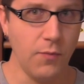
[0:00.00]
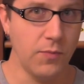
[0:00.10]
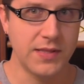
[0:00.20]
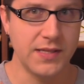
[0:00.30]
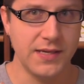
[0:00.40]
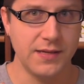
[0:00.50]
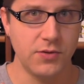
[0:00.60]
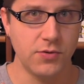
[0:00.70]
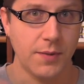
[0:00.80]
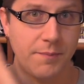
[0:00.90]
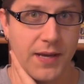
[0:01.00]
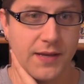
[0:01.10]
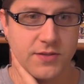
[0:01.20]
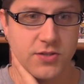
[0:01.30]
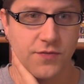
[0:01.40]
new
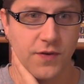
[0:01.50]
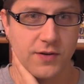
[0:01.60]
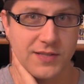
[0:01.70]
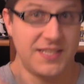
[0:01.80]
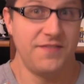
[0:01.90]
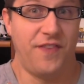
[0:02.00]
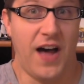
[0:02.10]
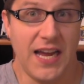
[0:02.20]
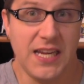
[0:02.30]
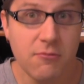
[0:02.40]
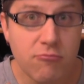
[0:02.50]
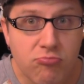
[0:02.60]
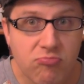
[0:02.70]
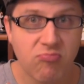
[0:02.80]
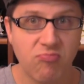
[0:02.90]
companions so far. They seem fine
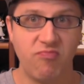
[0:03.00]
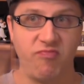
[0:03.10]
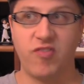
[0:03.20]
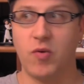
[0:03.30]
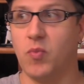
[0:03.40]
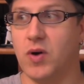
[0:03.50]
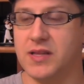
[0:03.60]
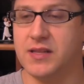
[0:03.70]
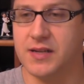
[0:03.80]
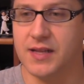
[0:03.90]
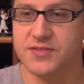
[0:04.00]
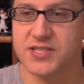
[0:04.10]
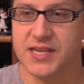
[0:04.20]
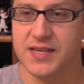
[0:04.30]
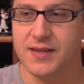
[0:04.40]
from what little I've
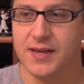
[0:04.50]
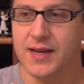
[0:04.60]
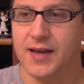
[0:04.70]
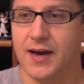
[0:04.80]
seen.